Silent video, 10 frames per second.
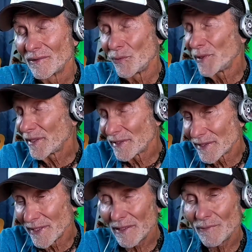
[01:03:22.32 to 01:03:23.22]
we can
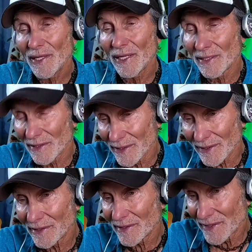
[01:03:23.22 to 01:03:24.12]
see them.
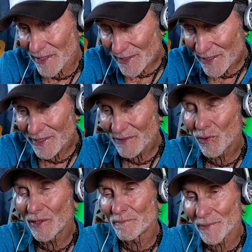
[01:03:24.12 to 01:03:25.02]
And this is
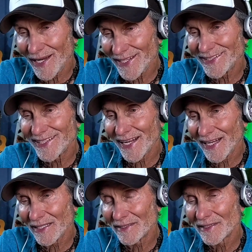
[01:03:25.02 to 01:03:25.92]
what
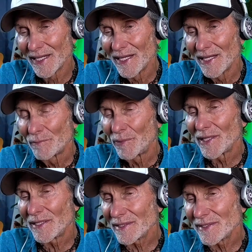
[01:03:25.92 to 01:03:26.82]
maintains, but
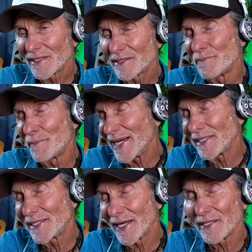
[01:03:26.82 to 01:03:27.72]
it doesn't just
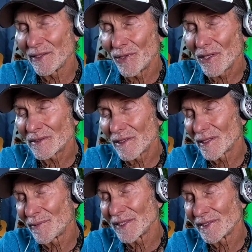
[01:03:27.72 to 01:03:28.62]
maintain it. We're not
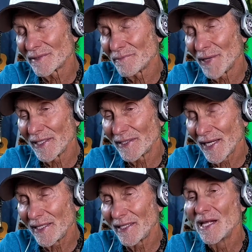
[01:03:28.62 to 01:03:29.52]
talking about just
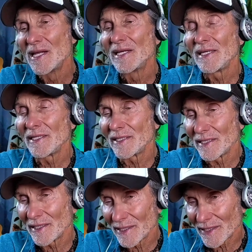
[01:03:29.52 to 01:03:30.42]
maintaining. It
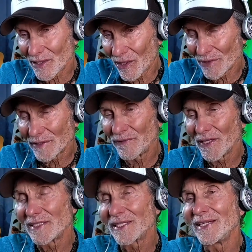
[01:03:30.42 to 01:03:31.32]

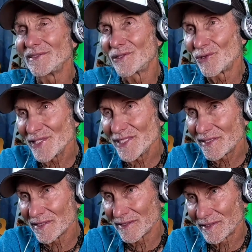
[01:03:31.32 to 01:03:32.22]
cultivates,
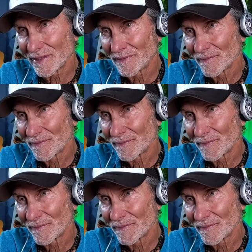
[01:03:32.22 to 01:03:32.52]
increases